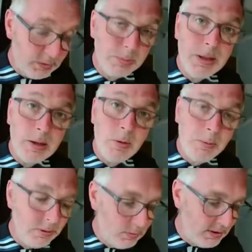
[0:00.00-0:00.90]
was a black
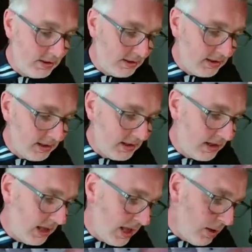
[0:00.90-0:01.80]
woman, which is
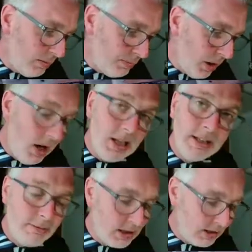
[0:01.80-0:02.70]

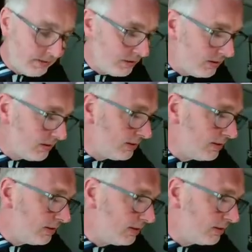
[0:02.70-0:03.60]
partly relevant
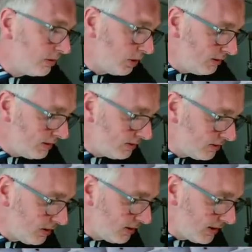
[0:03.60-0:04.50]
to the story. There's
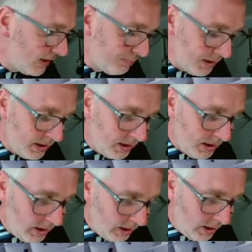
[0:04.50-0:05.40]
certainly
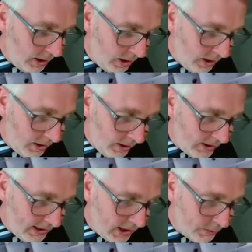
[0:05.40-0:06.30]
uh,
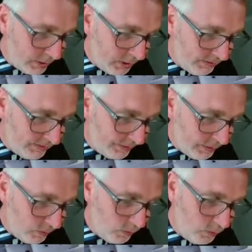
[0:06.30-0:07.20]
an element of
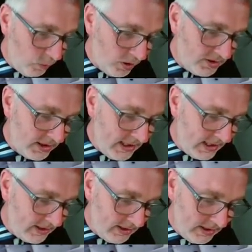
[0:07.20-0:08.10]
what she
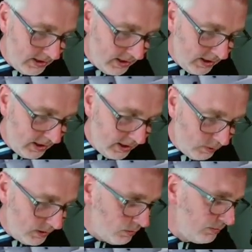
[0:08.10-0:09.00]
did, uh,
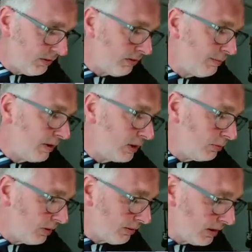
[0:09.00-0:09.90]
which was very
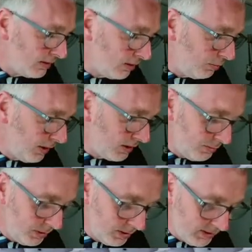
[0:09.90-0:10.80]
valuable, I think, to the black
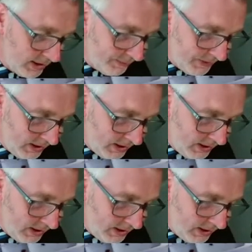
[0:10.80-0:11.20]
community.